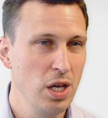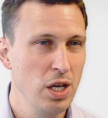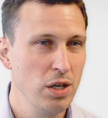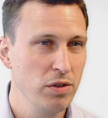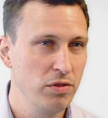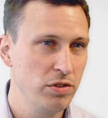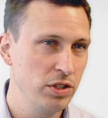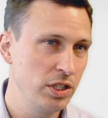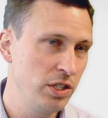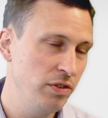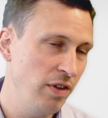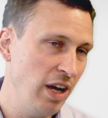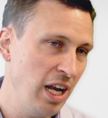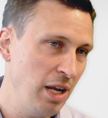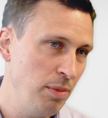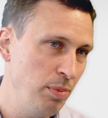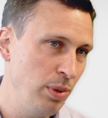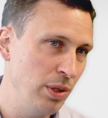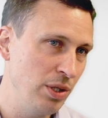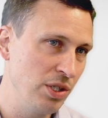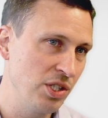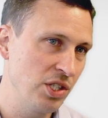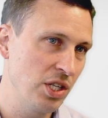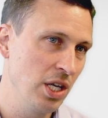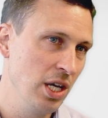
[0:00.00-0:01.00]
For
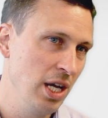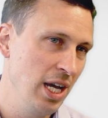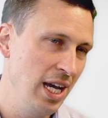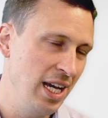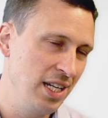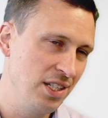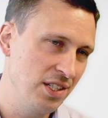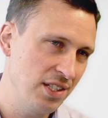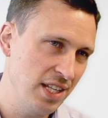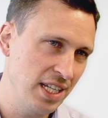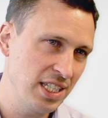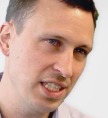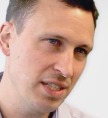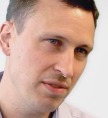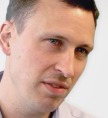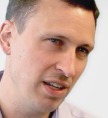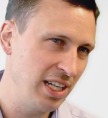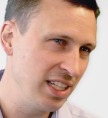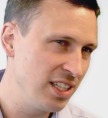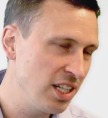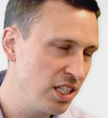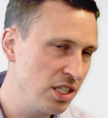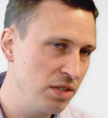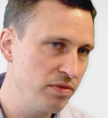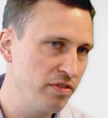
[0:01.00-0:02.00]
developers, instinctively it
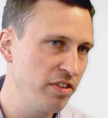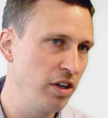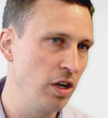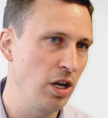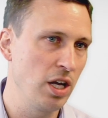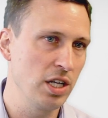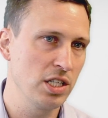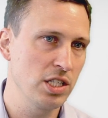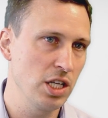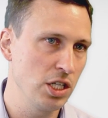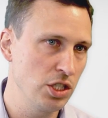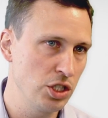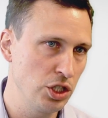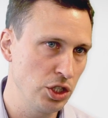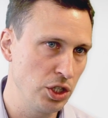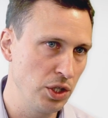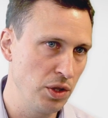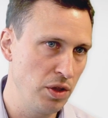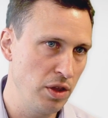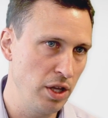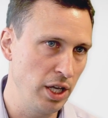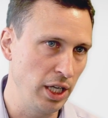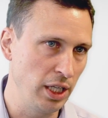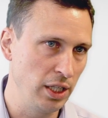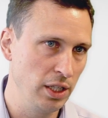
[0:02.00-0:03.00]
doesn't feel like such a good
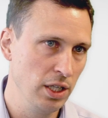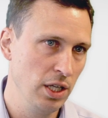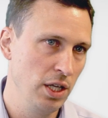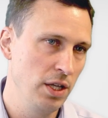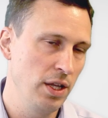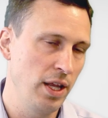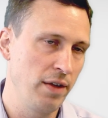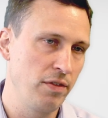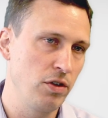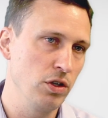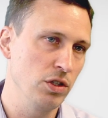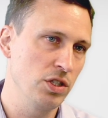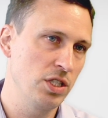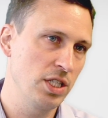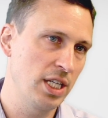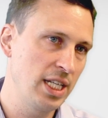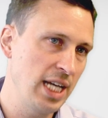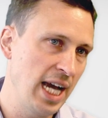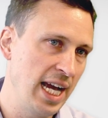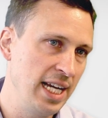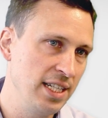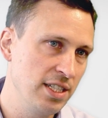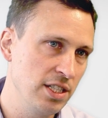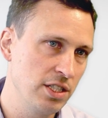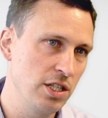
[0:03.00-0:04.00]
thing. They've got to
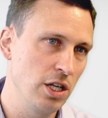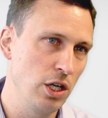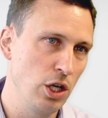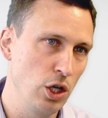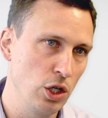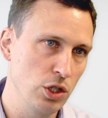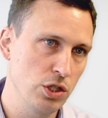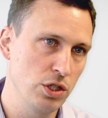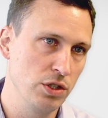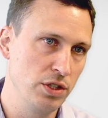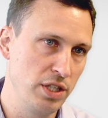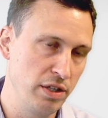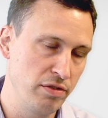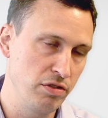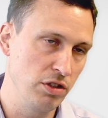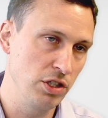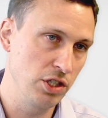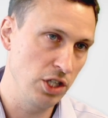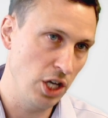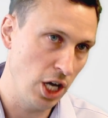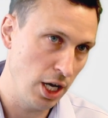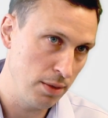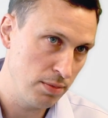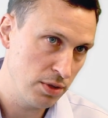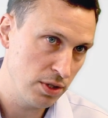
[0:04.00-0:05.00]
cater to lots of different
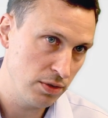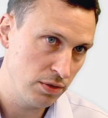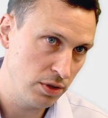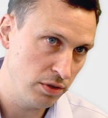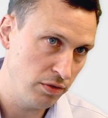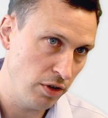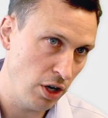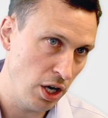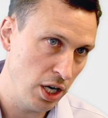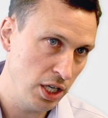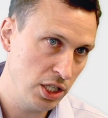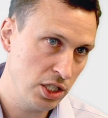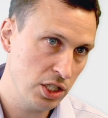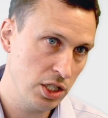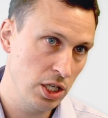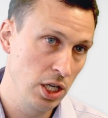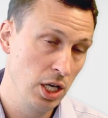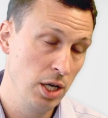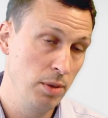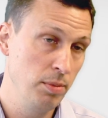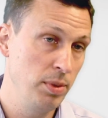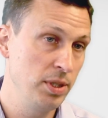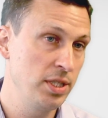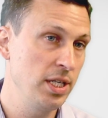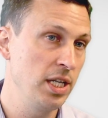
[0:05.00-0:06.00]
types of device,
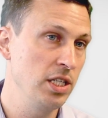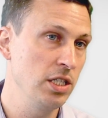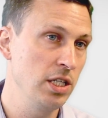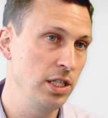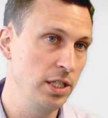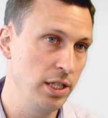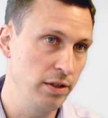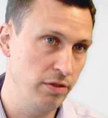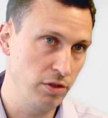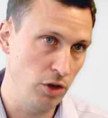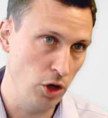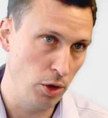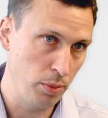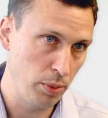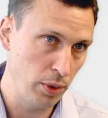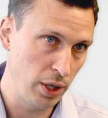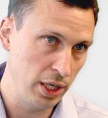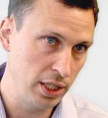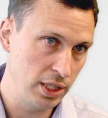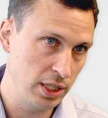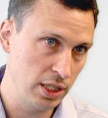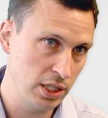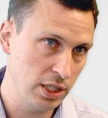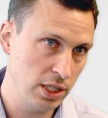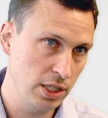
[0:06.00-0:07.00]
potentially different
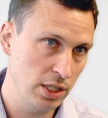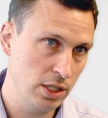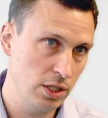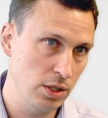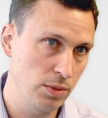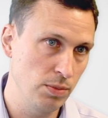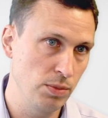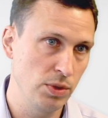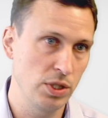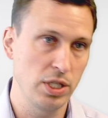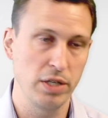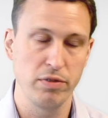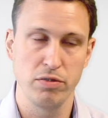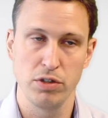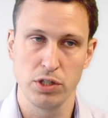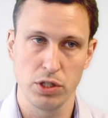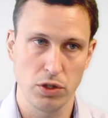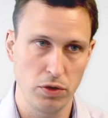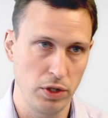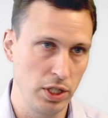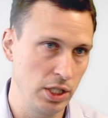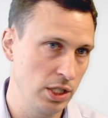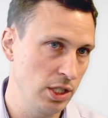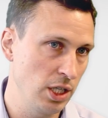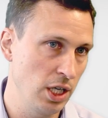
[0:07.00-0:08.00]
operating systems, different
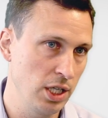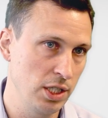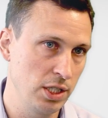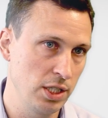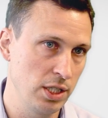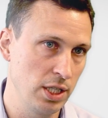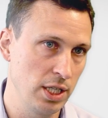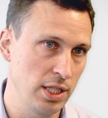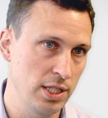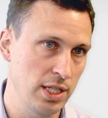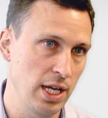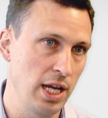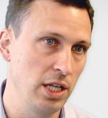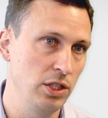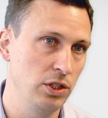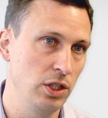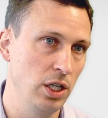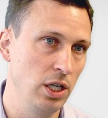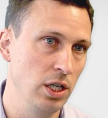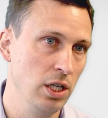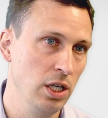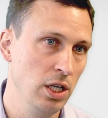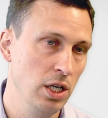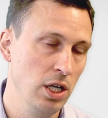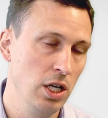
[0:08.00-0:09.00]
screen sizes,
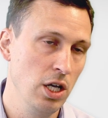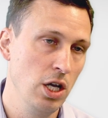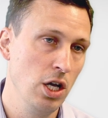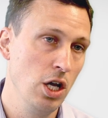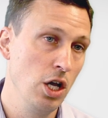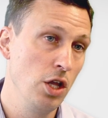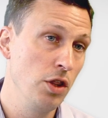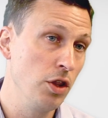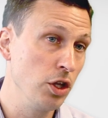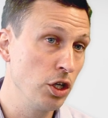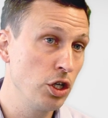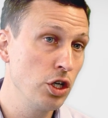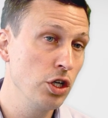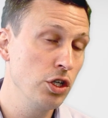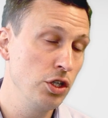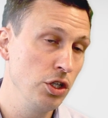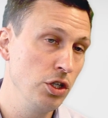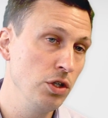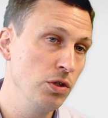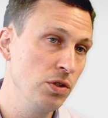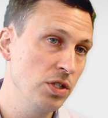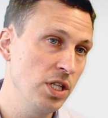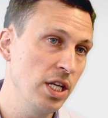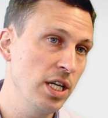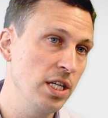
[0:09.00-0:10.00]
etc. The good
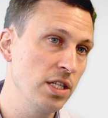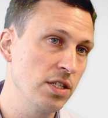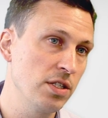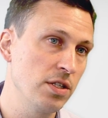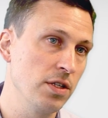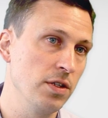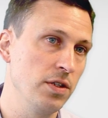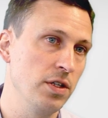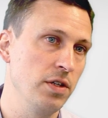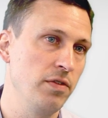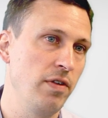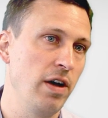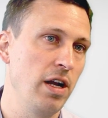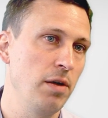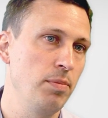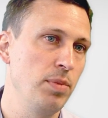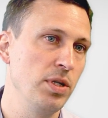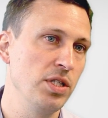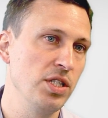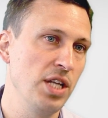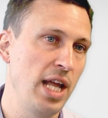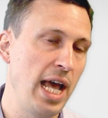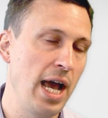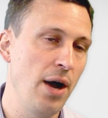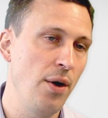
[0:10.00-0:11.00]
news is that
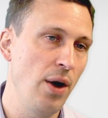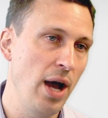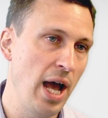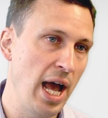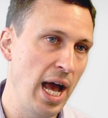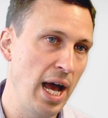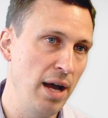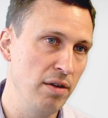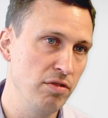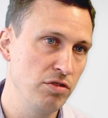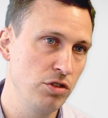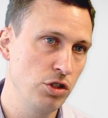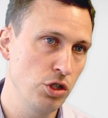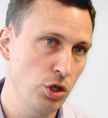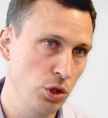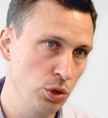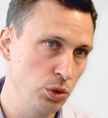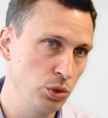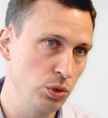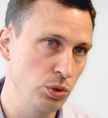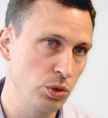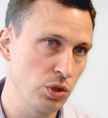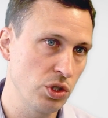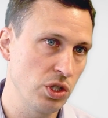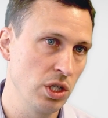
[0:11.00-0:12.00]
developers now have
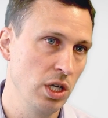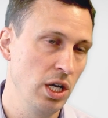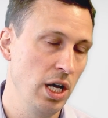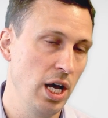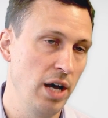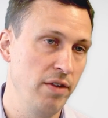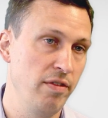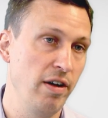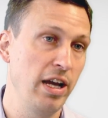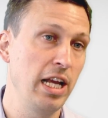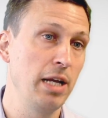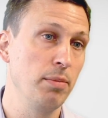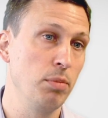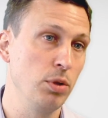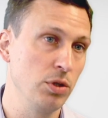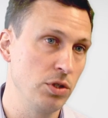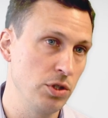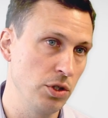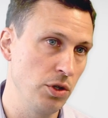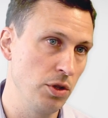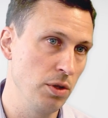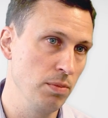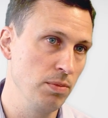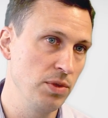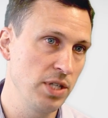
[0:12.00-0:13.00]
tools available
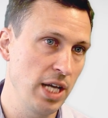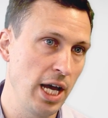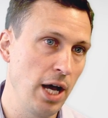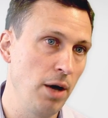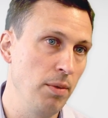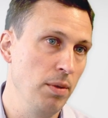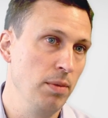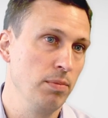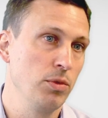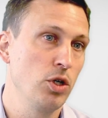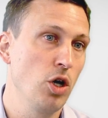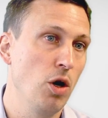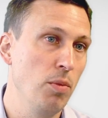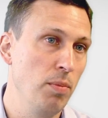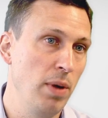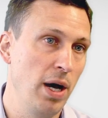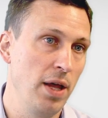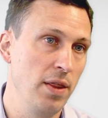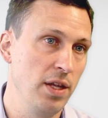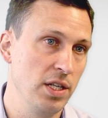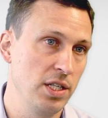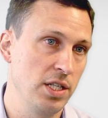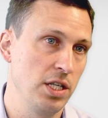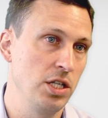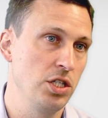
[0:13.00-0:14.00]
to them to help them combat
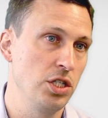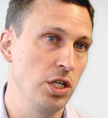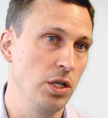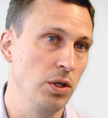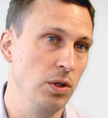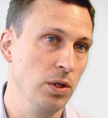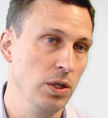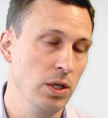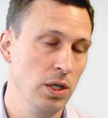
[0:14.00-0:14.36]
this issue.